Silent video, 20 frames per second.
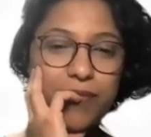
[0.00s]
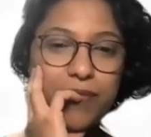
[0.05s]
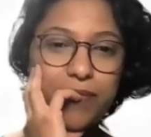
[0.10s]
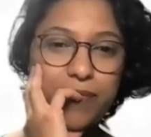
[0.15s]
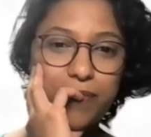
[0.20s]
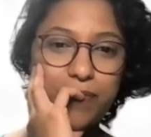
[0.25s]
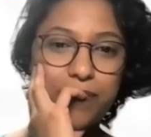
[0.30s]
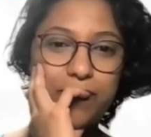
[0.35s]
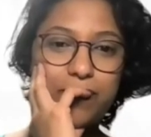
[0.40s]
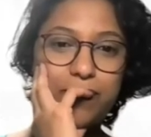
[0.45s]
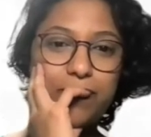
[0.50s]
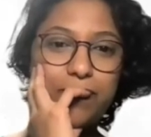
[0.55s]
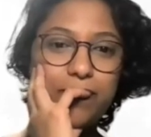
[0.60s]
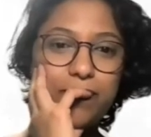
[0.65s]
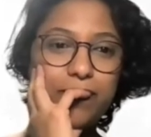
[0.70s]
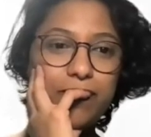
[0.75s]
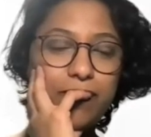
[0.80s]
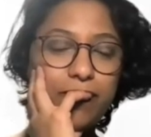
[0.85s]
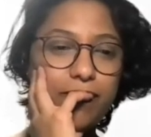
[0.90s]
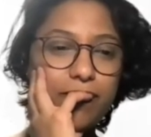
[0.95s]

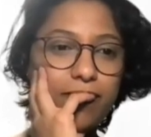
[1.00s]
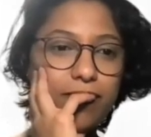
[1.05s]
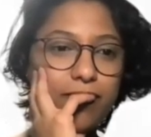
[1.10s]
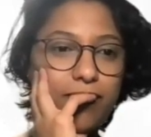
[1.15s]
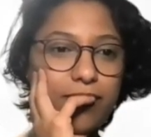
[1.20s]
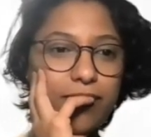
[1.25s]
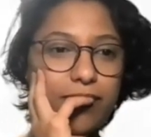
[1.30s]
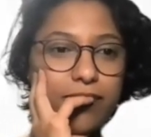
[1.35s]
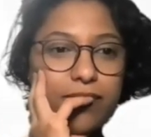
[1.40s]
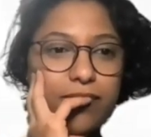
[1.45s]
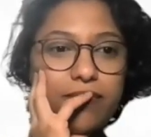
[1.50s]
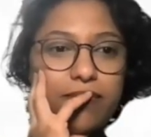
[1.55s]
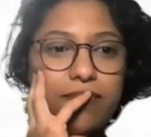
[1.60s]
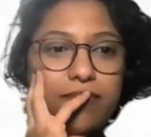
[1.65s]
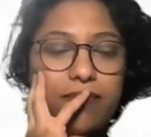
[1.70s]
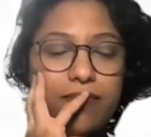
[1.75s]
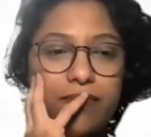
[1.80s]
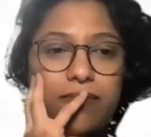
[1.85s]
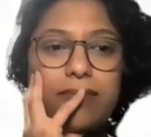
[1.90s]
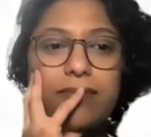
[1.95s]

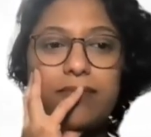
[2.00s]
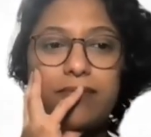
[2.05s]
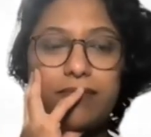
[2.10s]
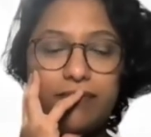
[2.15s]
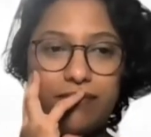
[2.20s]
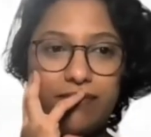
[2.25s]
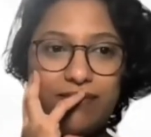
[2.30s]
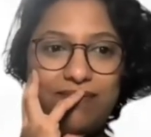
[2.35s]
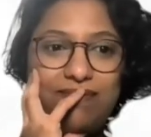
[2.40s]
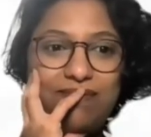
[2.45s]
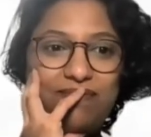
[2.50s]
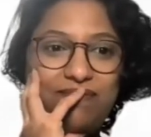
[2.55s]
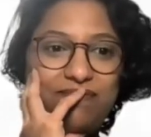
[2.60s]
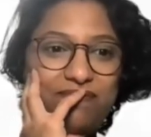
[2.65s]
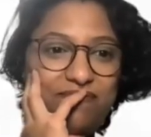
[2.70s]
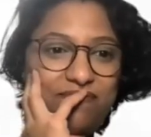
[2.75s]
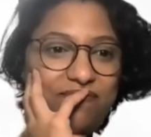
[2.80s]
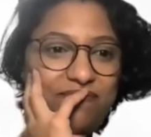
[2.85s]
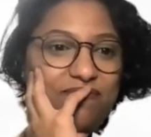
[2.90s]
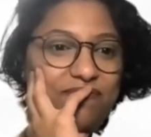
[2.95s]

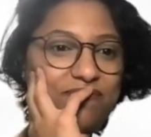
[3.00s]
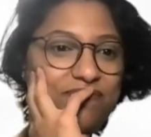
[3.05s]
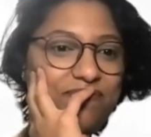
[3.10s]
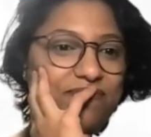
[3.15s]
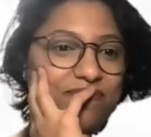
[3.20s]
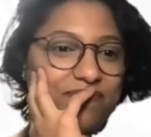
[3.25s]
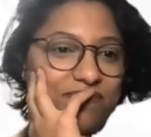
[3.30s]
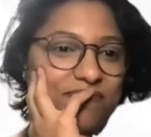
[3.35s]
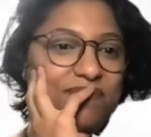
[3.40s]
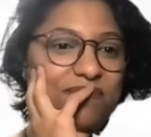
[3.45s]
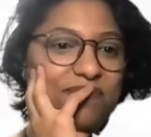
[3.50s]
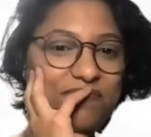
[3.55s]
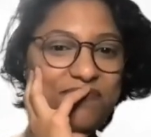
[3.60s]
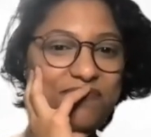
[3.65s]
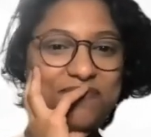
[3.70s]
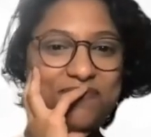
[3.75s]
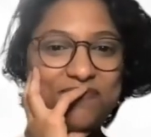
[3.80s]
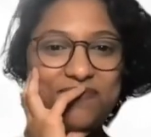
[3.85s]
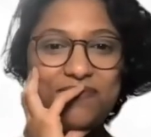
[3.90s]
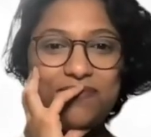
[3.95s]

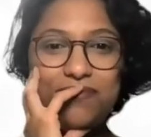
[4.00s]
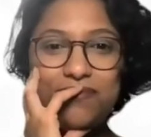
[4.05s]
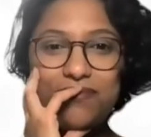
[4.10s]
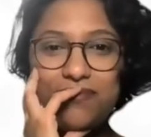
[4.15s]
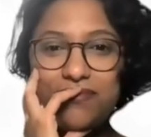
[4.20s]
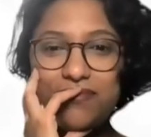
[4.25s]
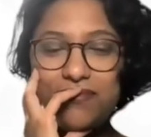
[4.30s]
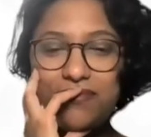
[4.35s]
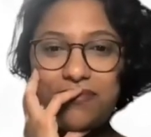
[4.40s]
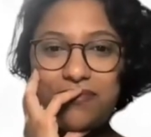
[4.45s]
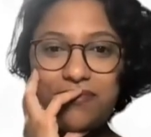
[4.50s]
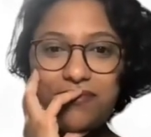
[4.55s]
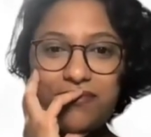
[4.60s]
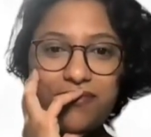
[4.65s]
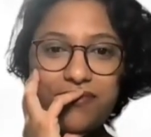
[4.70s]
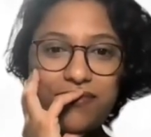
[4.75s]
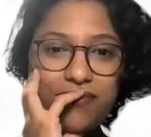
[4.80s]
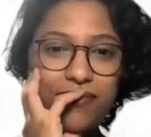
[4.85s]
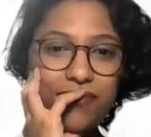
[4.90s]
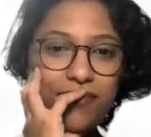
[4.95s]

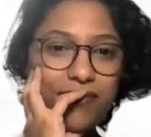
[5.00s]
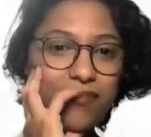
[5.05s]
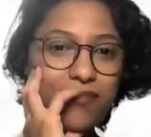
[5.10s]
The person shown says nothing.